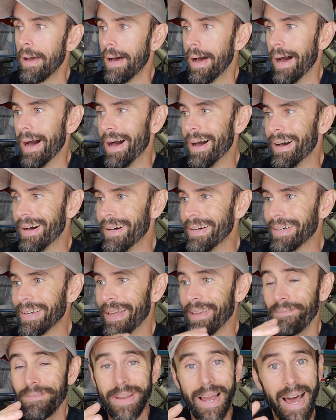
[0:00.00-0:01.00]
uh,
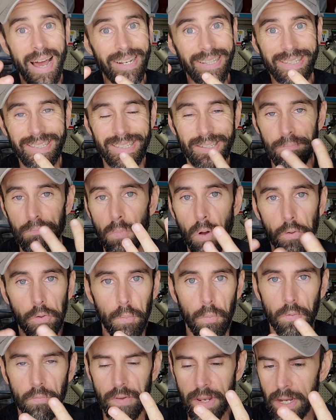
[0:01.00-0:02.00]
I've got
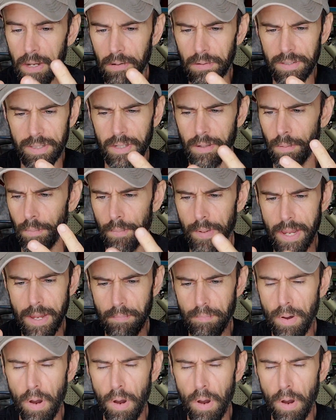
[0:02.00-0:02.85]
multiple videos that'll be